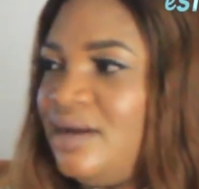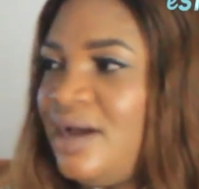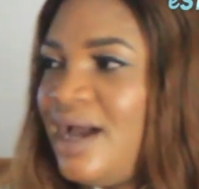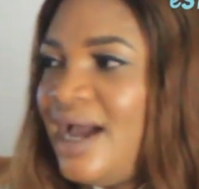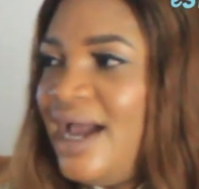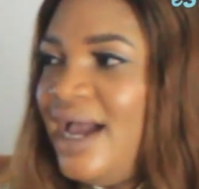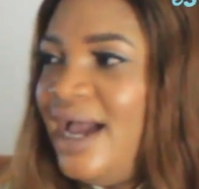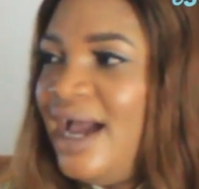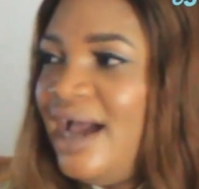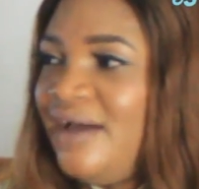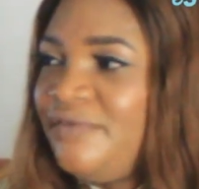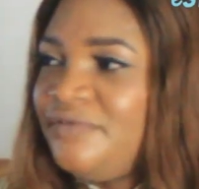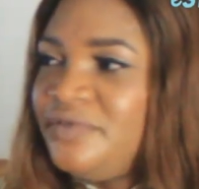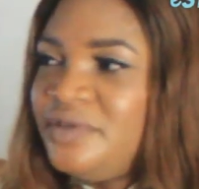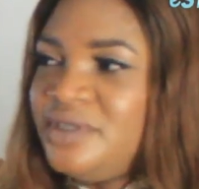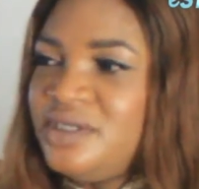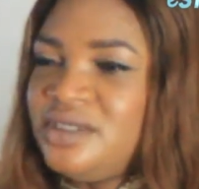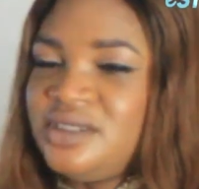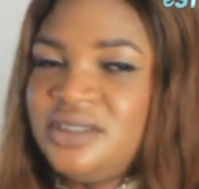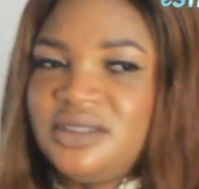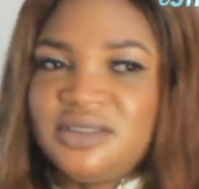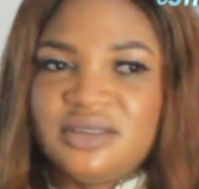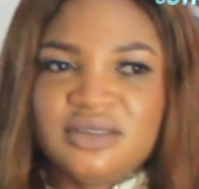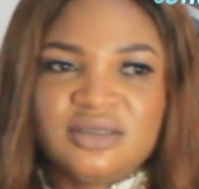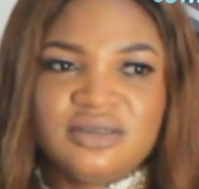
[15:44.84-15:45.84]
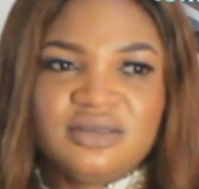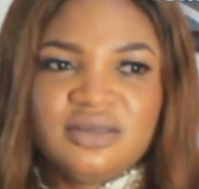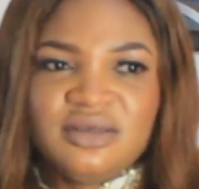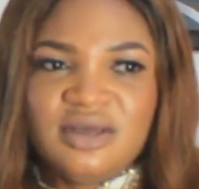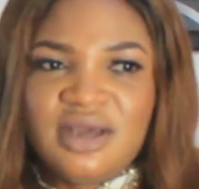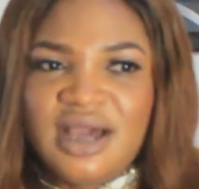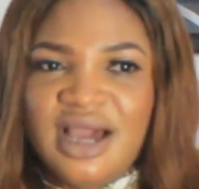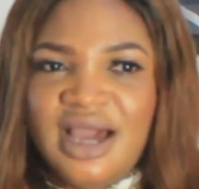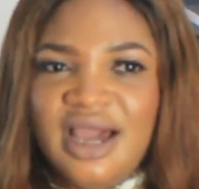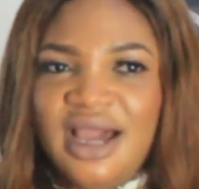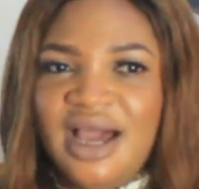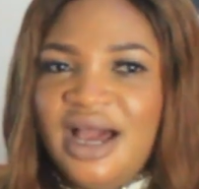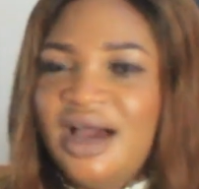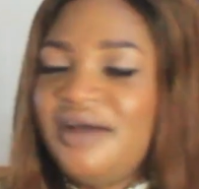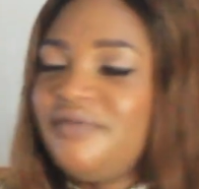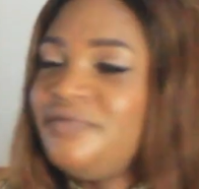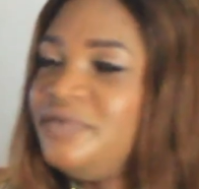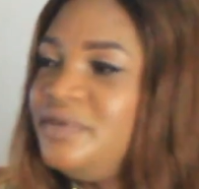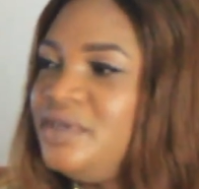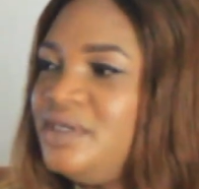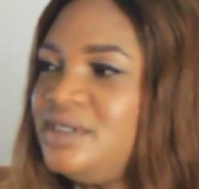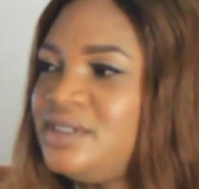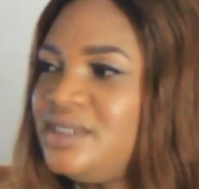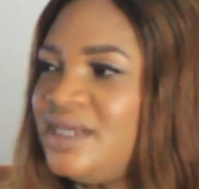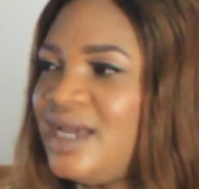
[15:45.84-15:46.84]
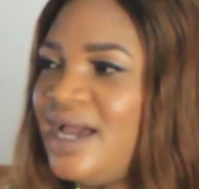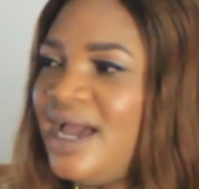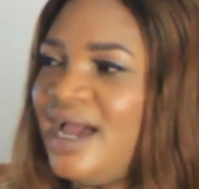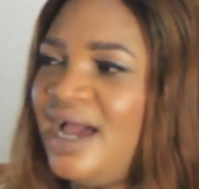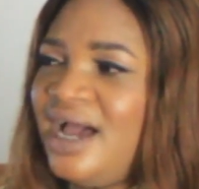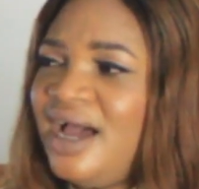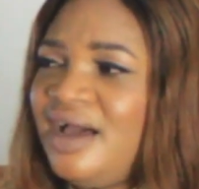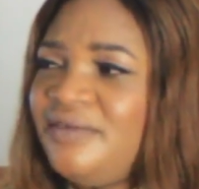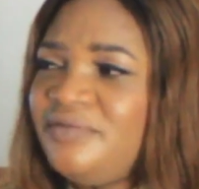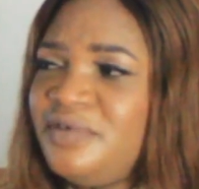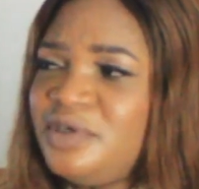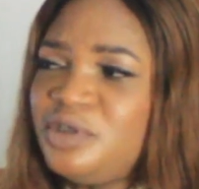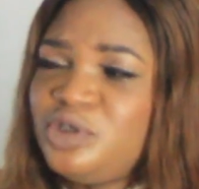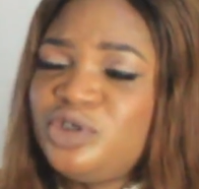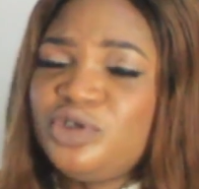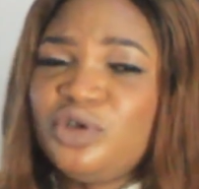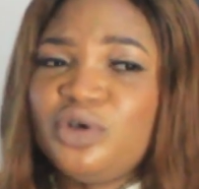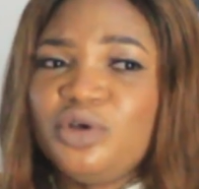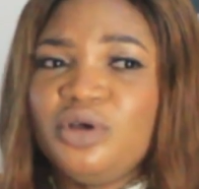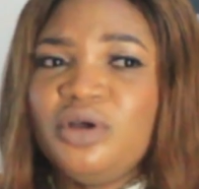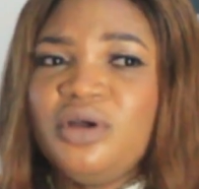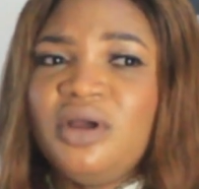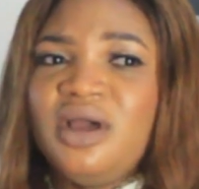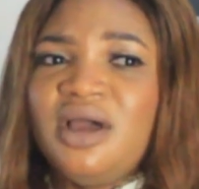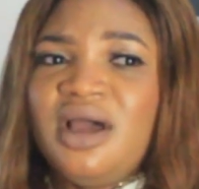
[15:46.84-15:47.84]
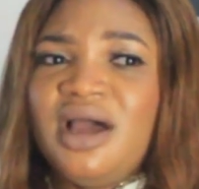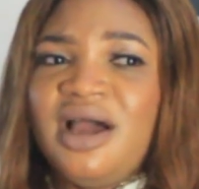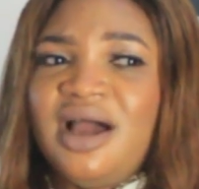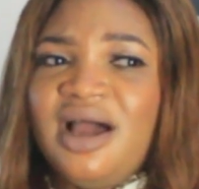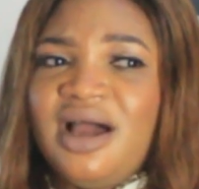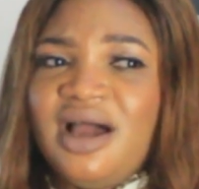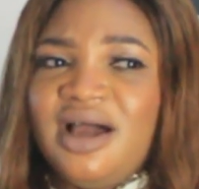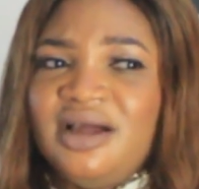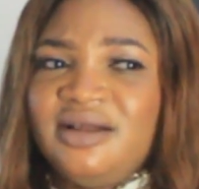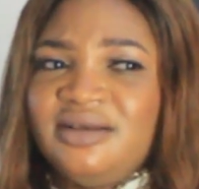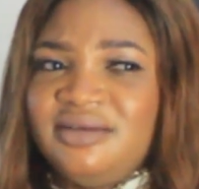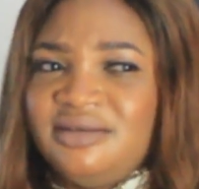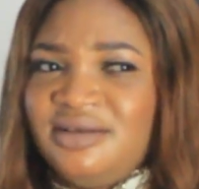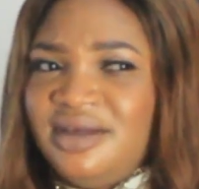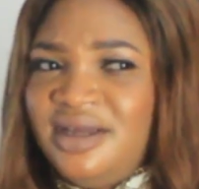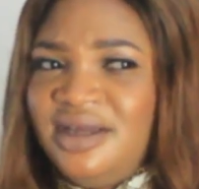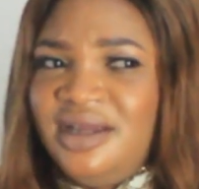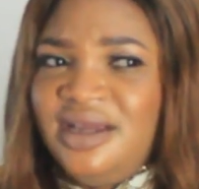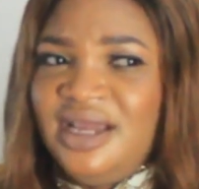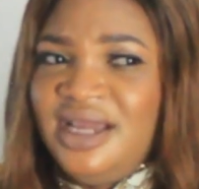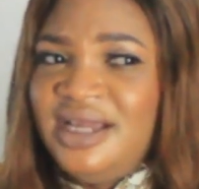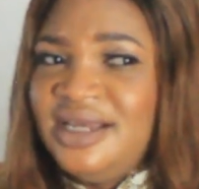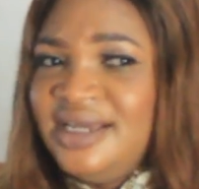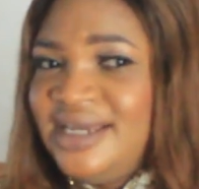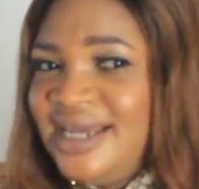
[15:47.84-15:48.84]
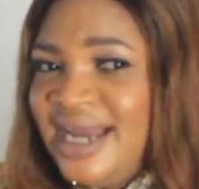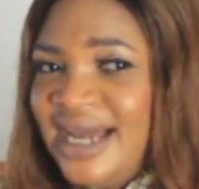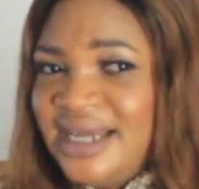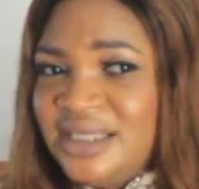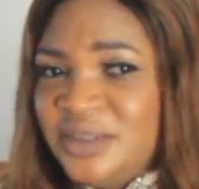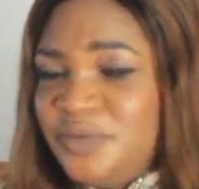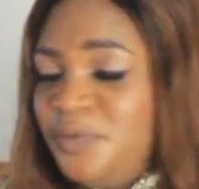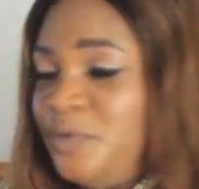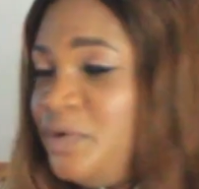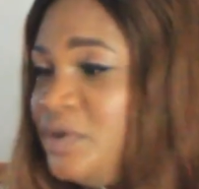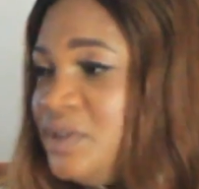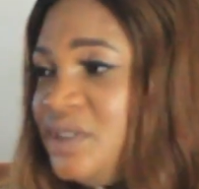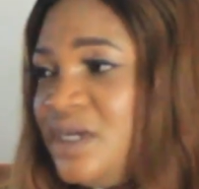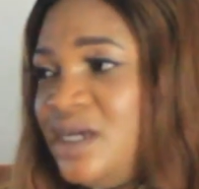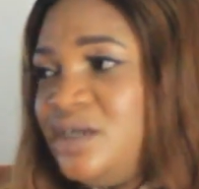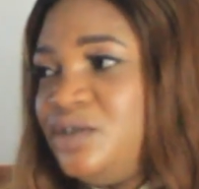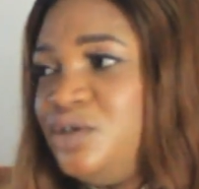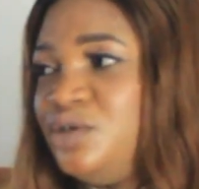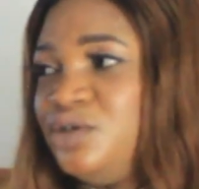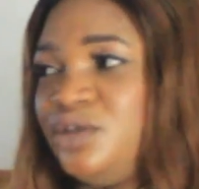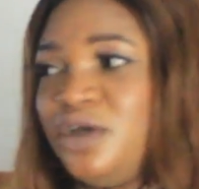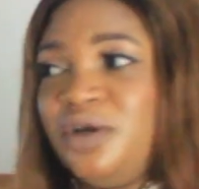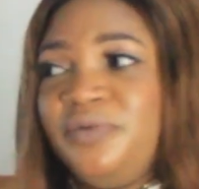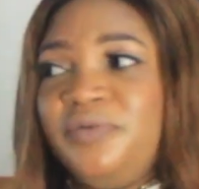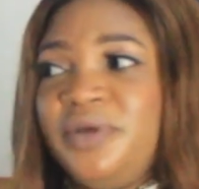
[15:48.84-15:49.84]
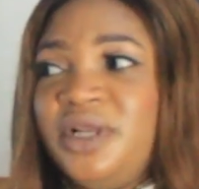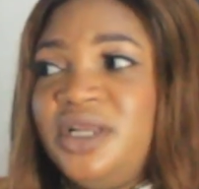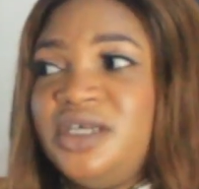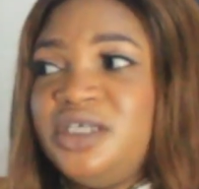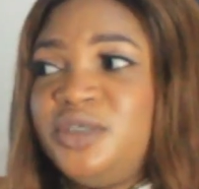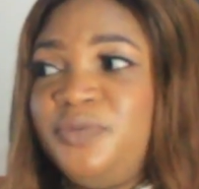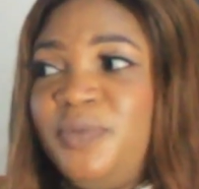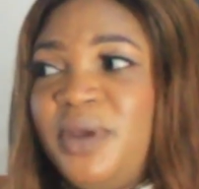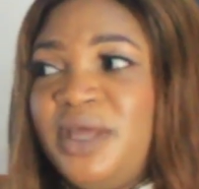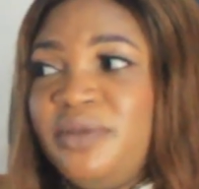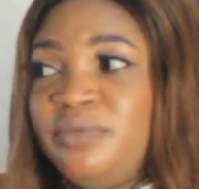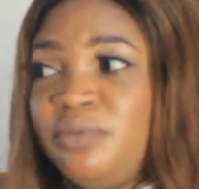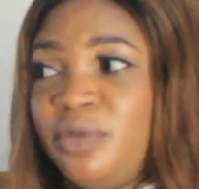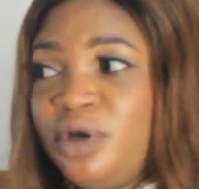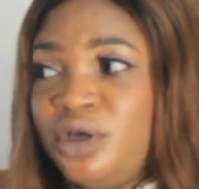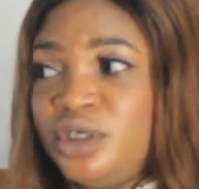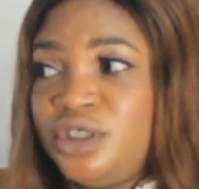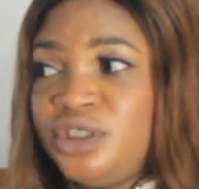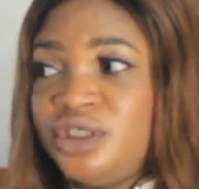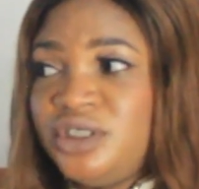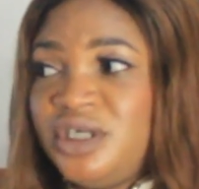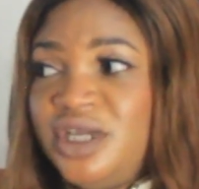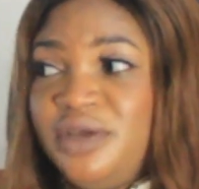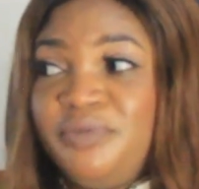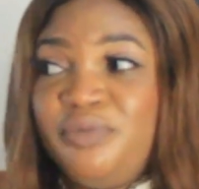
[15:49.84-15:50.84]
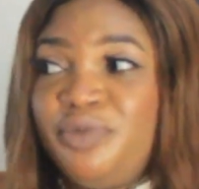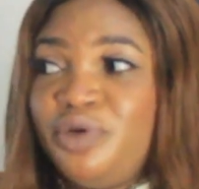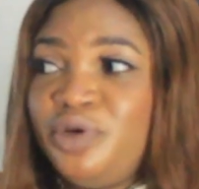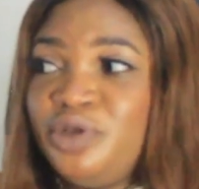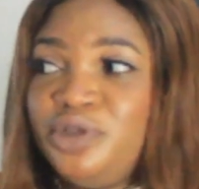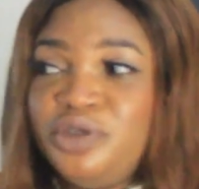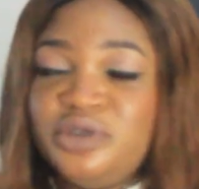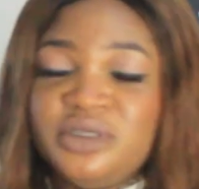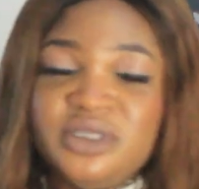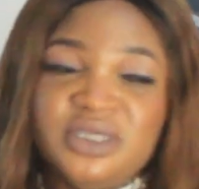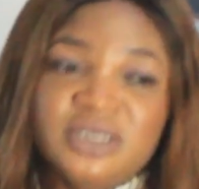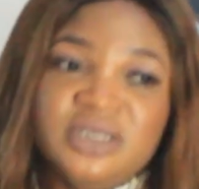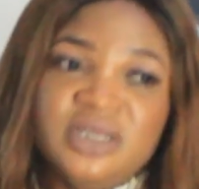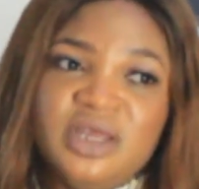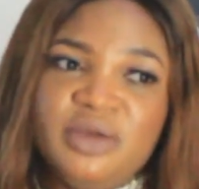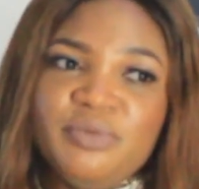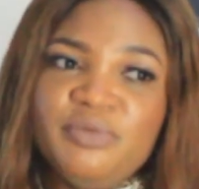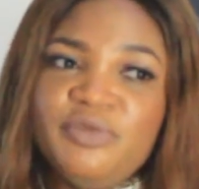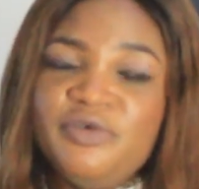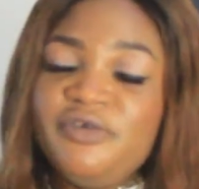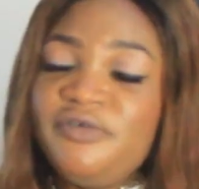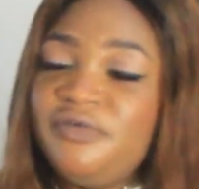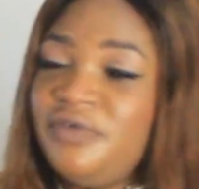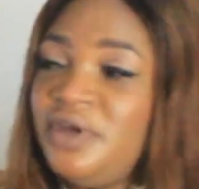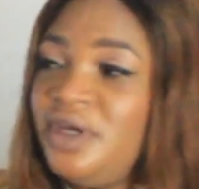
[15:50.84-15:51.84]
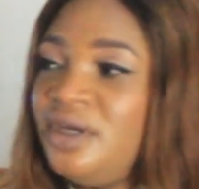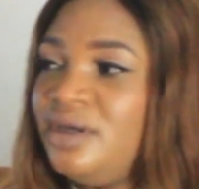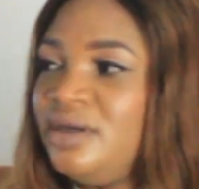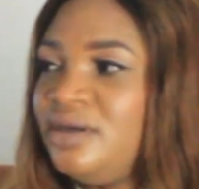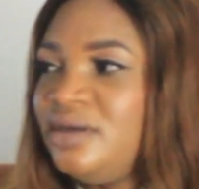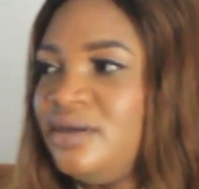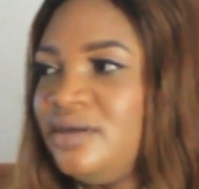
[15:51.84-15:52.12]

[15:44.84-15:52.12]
I have this, I have this, I have this." So in that process, you don't really spend much in producing a movie.